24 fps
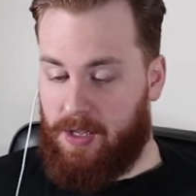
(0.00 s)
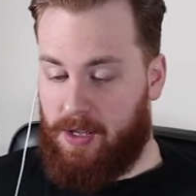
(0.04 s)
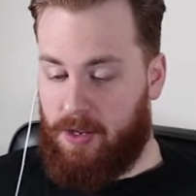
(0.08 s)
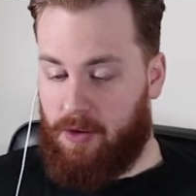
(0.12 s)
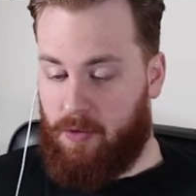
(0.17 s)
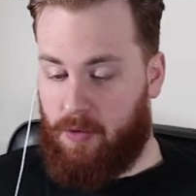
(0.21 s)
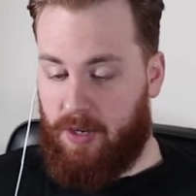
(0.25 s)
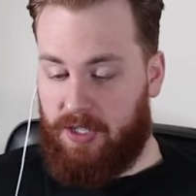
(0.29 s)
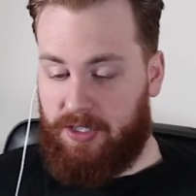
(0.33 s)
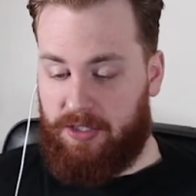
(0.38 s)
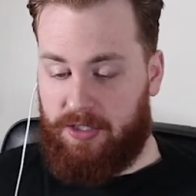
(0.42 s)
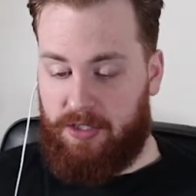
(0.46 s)

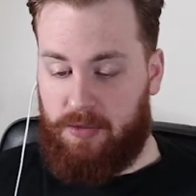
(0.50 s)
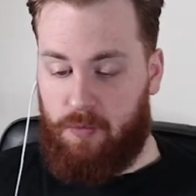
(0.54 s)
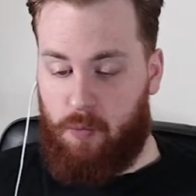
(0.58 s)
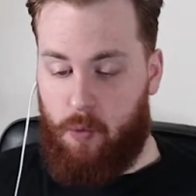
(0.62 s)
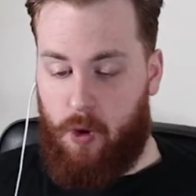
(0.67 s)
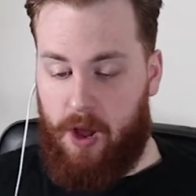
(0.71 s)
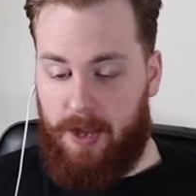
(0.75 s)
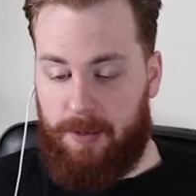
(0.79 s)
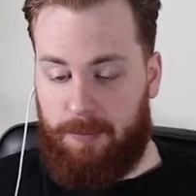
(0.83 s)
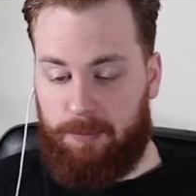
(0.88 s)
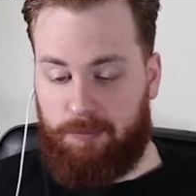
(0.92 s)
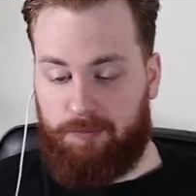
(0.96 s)
Question
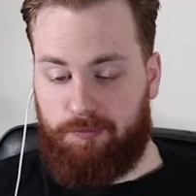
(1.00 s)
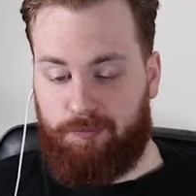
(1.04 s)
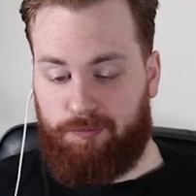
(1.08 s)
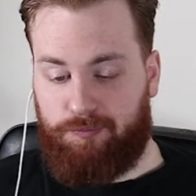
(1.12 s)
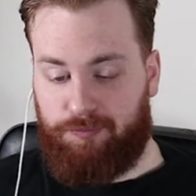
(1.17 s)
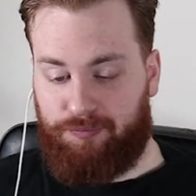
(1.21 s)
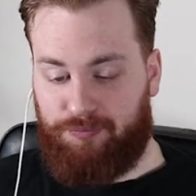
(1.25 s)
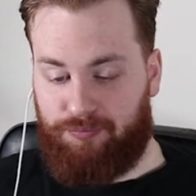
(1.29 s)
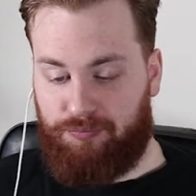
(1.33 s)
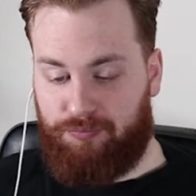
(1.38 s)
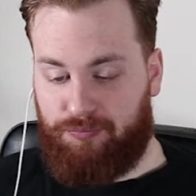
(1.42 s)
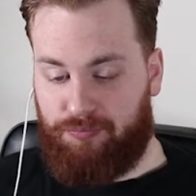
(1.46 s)
one.
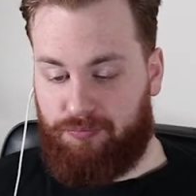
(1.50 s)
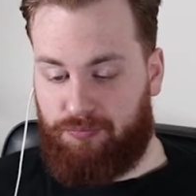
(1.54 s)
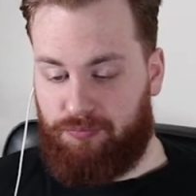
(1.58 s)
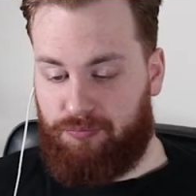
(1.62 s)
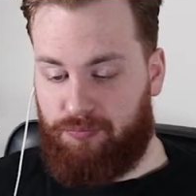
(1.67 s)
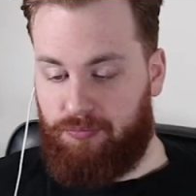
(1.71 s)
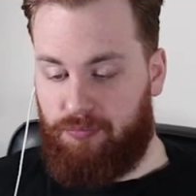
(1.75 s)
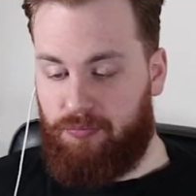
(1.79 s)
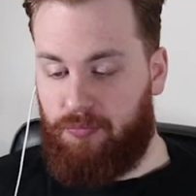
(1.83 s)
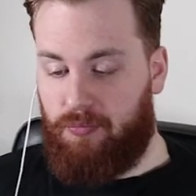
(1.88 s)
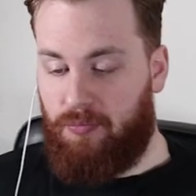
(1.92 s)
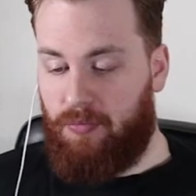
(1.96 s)

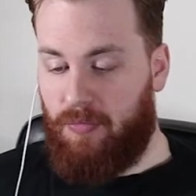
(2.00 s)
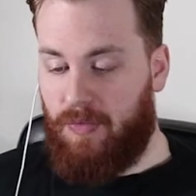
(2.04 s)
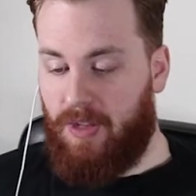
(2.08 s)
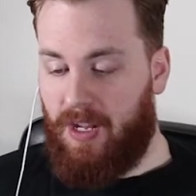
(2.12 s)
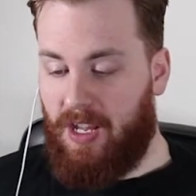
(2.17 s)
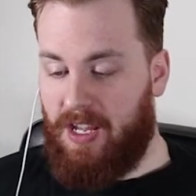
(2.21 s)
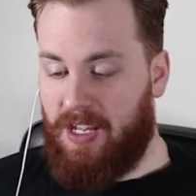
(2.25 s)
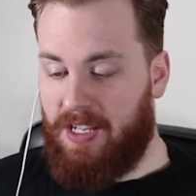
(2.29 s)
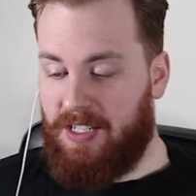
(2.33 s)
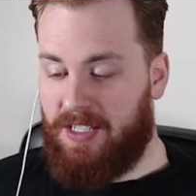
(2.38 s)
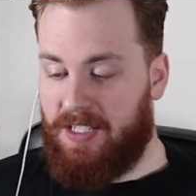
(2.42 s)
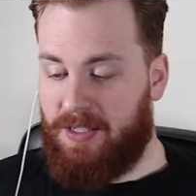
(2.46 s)

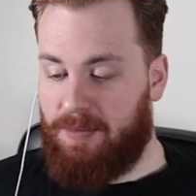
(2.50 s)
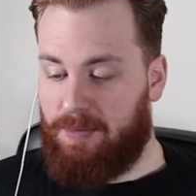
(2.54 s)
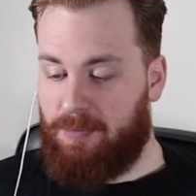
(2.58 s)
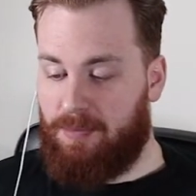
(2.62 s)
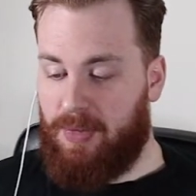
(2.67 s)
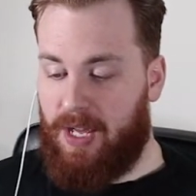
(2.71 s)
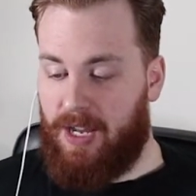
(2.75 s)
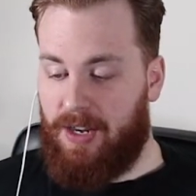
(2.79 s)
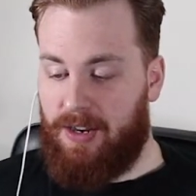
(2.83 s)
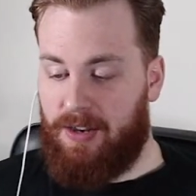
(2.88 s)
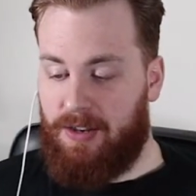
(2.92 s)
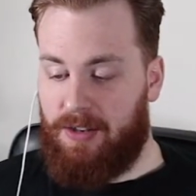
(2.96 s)
Is it
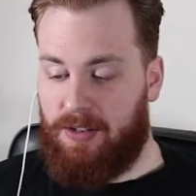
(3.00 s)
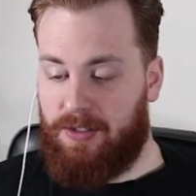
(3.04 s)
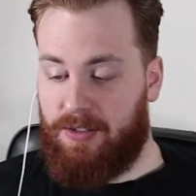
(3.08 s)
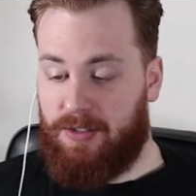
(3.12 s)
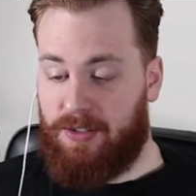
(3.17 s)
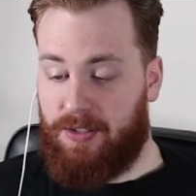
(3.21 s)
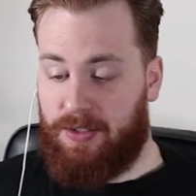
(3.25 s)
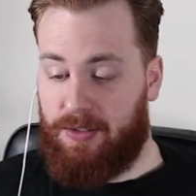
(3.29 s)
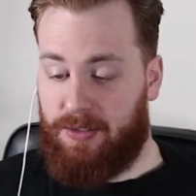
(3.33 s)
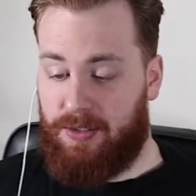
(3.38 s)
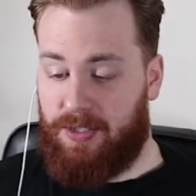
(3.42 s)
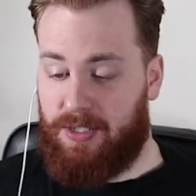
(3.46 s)
better
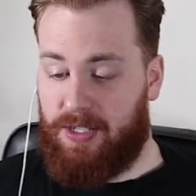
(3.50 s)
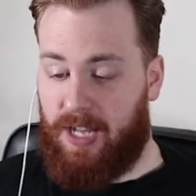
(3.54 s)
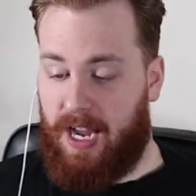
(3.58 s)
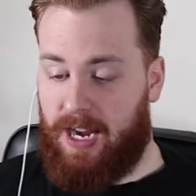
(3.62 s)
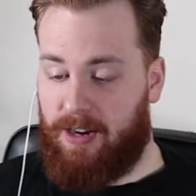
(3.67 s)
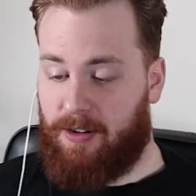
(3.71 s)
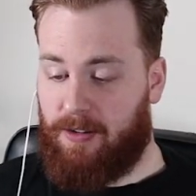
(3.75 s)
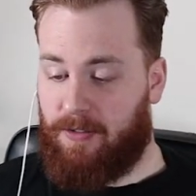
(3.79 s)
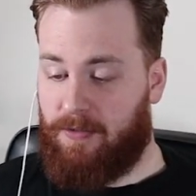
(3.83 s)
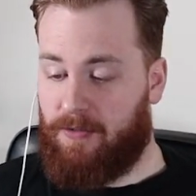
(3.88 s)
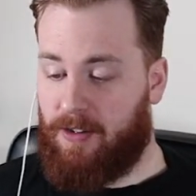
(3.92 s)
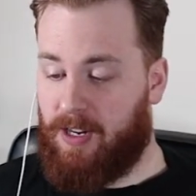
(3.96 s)
to
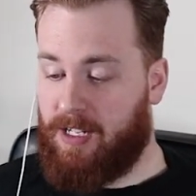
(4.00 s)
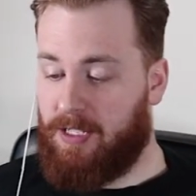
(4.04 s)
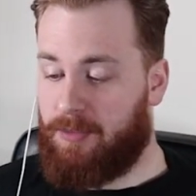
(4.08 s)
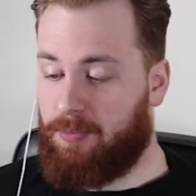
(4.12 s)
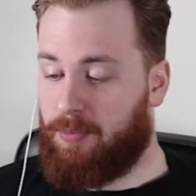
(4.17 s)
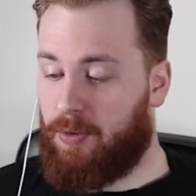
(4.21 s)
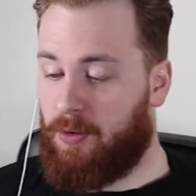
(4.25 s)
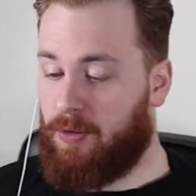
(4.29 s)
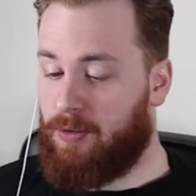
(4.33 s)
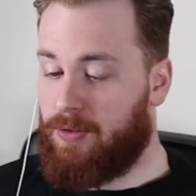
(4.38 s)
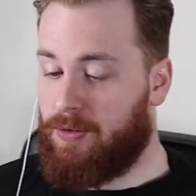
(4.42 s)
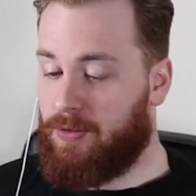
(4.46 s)
sacrifice
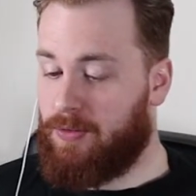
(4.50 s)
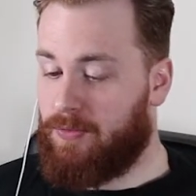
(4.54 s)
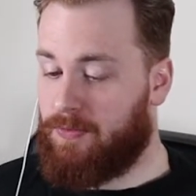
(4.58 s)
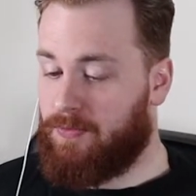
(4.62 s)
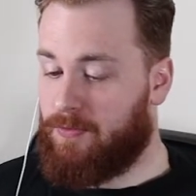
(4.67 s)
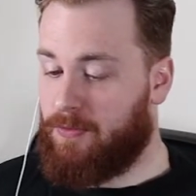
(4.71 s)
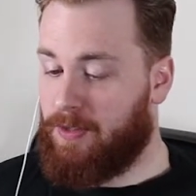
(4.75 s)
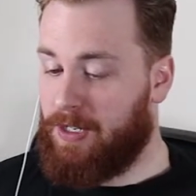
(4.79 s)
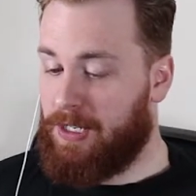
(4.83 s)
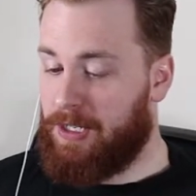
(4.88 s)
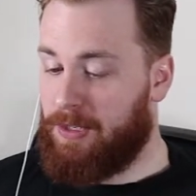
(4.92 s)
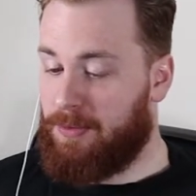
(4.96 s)
personal
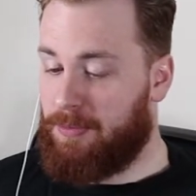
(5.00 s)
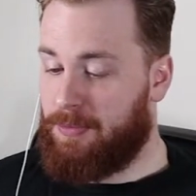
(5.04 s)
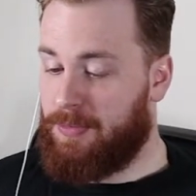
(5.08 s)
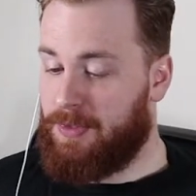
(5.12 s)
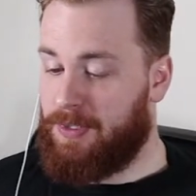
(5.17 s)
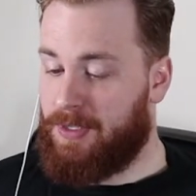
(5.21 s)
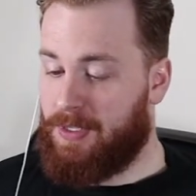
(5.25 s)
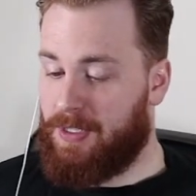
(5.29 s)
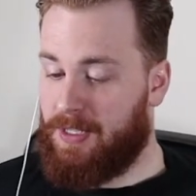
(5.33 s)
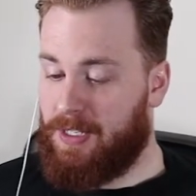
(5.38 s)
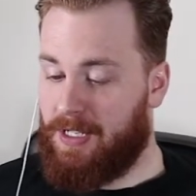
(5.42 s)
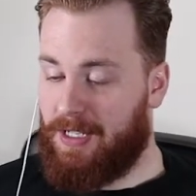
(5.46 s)

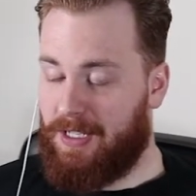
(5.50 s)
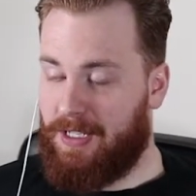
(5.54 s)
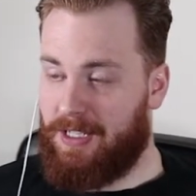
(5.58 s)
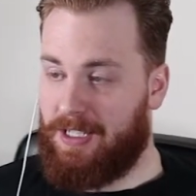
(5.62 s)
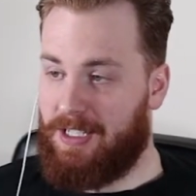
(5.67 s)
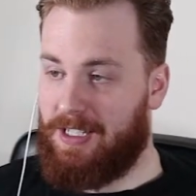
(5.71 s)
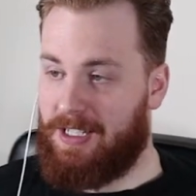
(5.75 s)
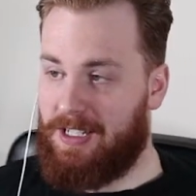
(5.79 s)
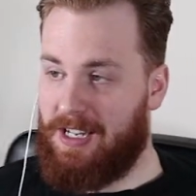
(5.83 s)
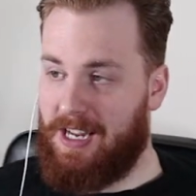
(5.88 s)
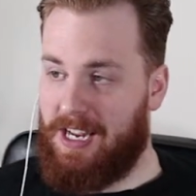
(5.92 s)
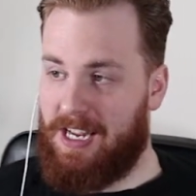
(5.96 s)
freedoms in the
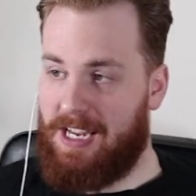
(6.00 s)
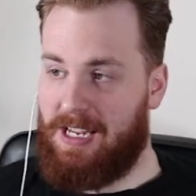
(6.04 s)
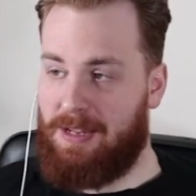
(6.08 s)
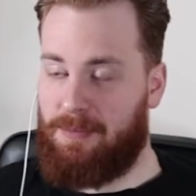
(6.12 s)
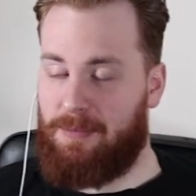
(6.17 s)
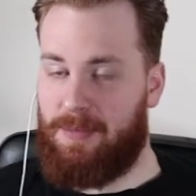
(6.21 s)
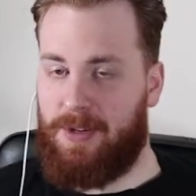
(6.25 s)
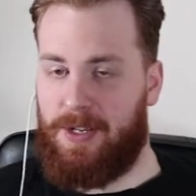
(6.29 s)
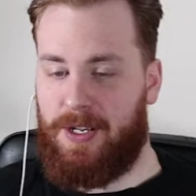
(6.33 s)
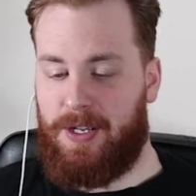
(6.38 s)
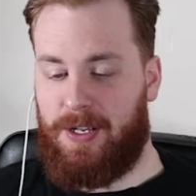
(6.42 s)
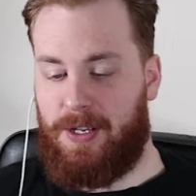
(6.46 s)

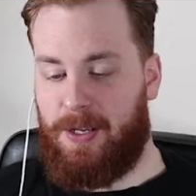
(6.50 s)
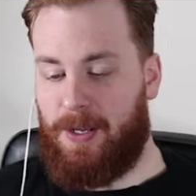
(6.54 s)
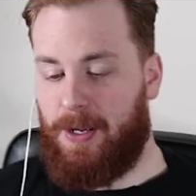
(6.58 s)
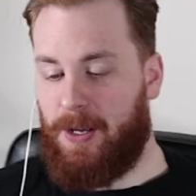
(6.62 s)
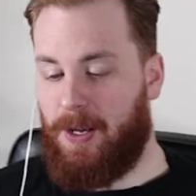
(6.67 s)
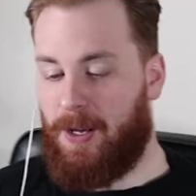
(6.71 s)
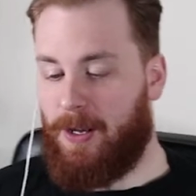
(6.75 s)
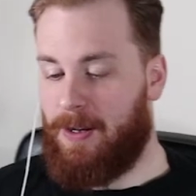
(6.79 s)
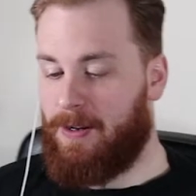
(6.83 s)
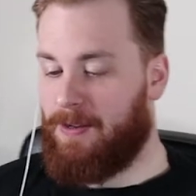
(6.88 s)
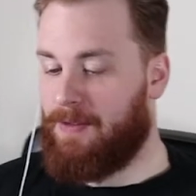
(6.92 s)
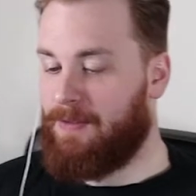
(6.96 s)
name
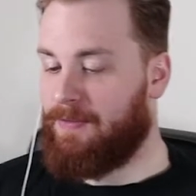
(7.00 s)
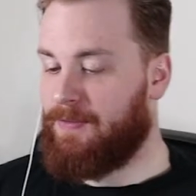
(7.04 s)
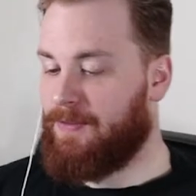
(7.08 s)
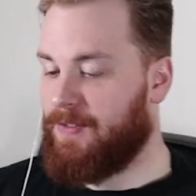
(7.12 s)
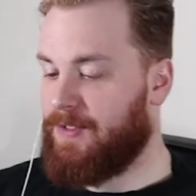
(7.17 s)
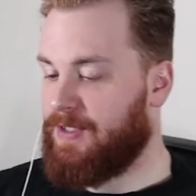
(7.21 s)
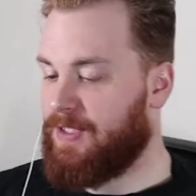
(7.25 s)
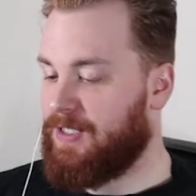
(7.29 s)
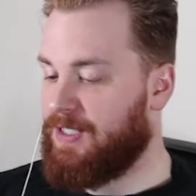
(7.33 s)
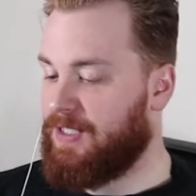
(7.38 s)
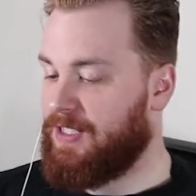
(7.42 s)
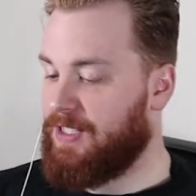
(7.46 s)
of
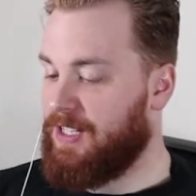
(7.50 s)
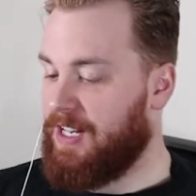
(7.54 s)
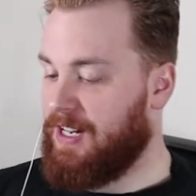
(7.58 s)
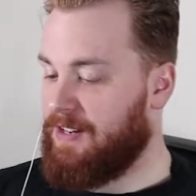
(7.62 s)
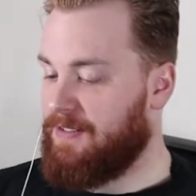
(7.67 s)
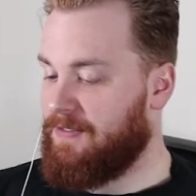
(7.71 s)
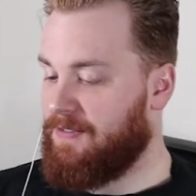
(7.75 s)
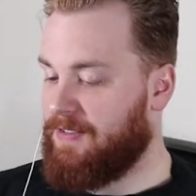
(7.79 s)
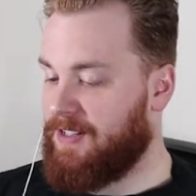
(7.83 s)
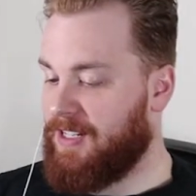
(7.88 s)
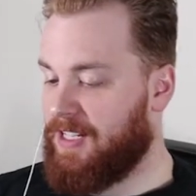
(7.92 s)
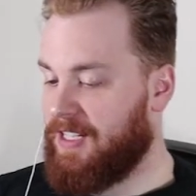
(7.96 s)

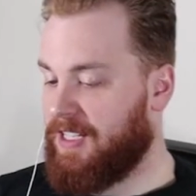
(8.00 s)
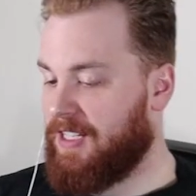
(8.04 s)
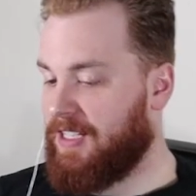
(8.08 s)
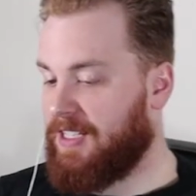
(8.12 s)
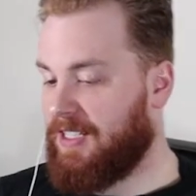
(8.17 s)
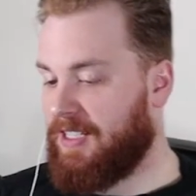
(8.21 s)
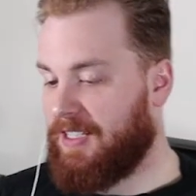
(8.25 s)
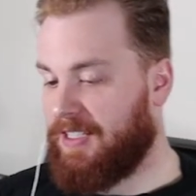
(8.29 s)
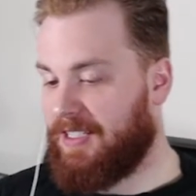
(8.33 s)
safety?